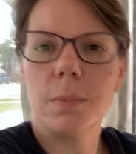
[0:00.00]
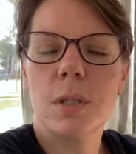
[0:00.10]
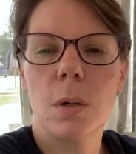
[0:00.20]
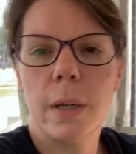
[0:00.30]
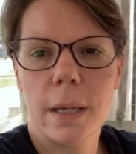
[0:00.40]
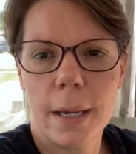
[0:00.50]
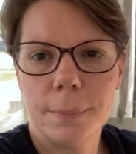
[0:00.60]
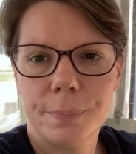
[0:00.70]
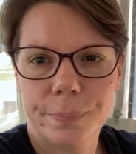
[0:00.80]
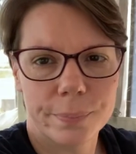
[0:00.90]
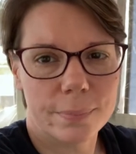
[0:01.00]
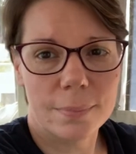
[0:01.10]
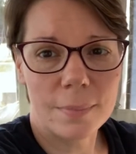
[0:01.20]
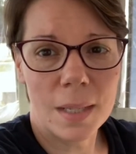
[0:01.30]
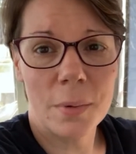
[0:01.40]
So we
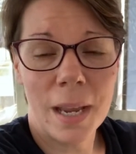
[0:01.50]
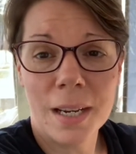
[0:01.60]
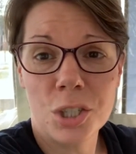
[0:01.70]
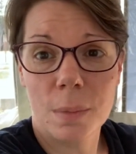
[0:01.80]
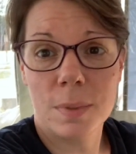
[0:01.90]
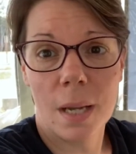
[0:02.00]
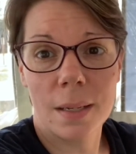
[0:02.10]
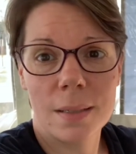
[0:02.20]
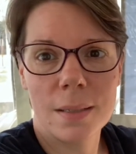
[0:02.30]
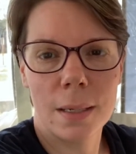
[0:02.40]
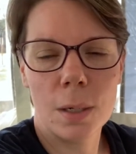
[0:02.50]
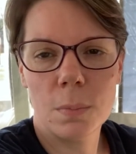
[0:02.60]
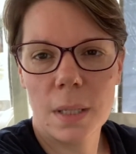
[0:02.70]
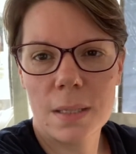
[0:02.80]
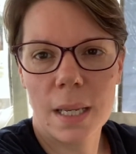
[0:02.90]
kind of jumped on it and said,
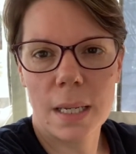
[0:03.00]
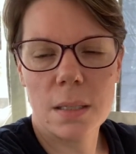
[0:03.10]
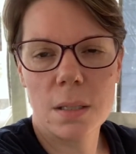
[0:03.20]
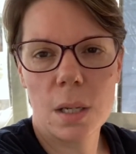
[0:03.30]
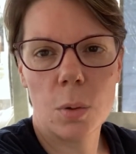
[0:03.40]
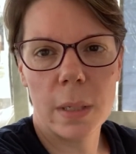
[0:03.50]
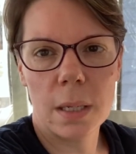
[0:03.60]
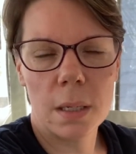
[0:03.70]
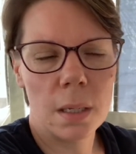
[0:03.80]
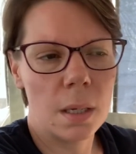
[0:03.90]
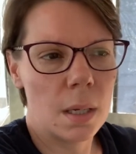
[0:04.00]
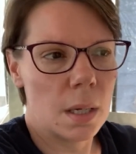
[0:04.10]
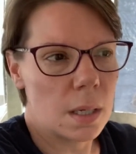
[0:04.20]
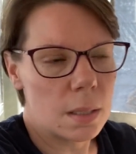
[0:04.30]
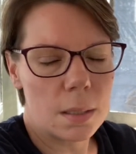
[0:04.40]
nope, let's get it. And so it
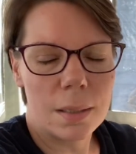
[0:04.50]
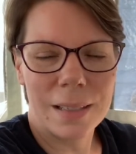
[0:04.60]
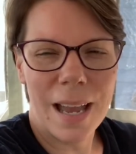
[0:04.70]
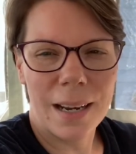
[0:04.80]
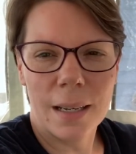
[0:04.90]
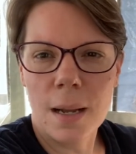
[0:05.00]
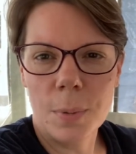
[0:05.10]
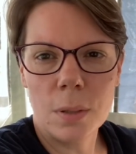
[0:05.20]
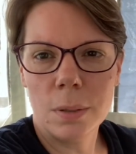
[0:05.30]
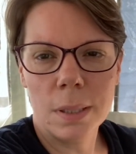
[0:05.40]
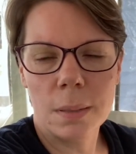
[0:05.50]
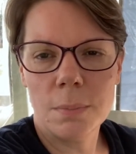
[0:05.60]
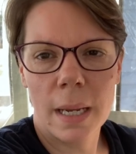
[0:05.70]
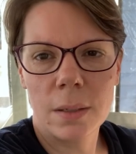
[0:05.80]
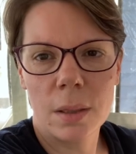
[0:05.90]
had a couple
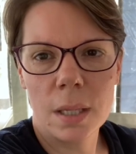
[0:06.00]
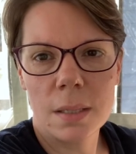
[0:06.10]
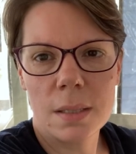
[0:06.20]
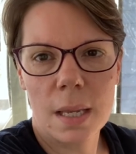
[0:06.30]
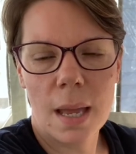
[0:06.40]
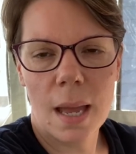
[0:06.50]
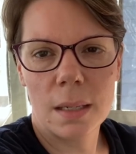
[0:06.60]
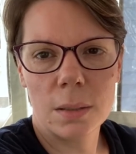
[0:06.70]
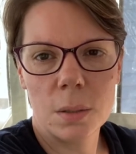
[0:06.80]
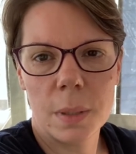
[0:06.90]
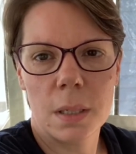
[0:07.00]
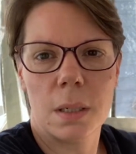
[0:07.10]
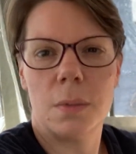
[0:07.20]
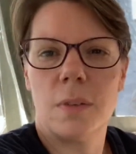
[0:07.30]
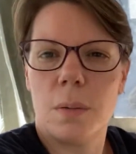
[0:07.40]
minor things. It had a little bit
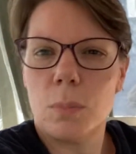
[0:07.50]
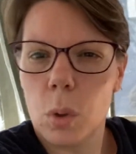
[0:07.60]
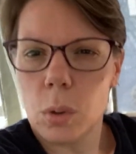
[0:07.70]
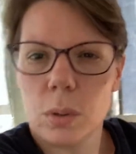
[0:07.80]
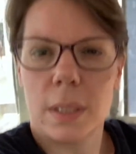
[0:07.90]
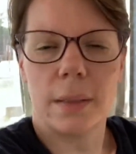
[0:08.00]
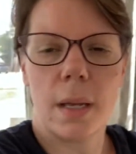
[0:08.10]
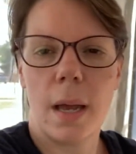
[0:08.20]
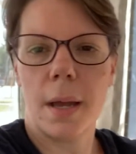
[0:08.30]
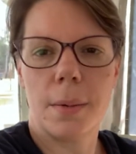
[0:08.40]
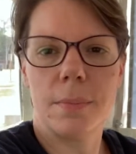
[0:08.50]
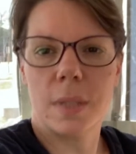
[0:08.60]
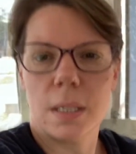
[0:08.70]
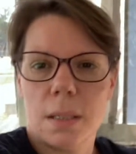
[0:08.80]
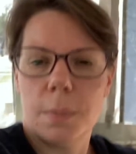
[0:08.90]
of mold and
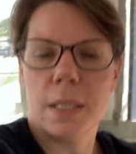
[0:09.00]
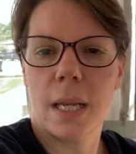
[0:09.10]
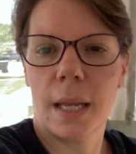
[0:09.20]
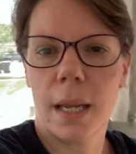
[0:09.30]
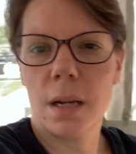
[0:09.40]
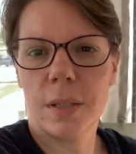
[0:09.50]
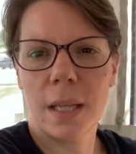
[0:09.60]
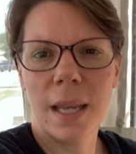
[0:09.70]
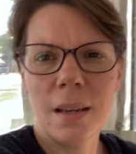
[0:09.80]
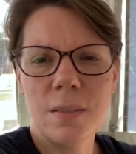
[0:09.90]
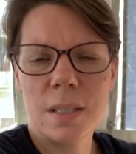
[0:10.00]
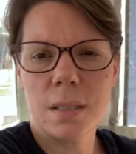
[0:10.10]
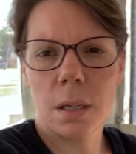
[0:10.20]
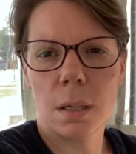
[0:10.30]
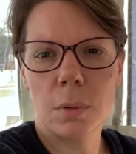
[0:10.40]
that needed to be taken care of on the canvas,
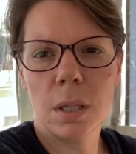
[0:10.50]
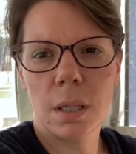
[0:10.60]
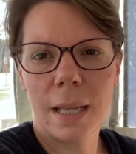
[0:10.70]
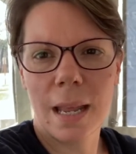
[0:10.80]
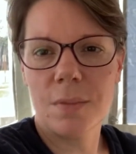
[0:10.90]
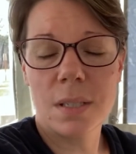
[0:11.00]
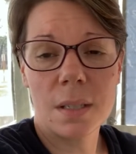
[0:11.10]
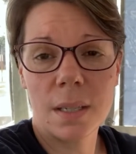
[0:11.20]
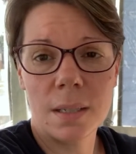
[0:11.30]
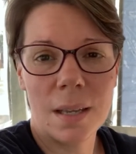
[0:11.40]
a really good canvas clean.